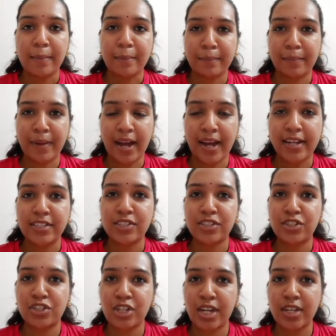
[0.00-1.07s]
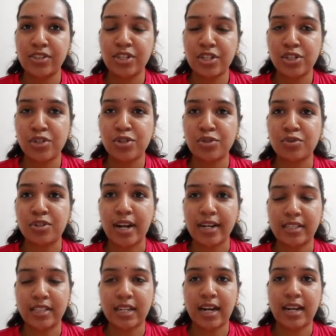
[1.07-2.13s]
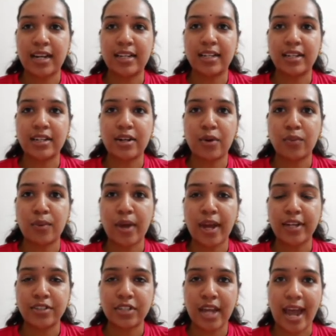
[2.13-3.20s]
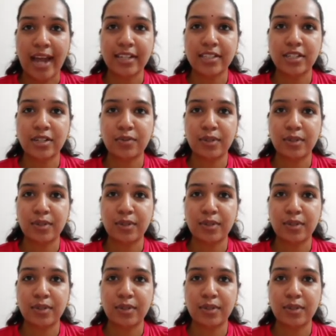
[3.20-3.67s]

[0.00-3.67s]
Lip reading: but changes to red color when reacted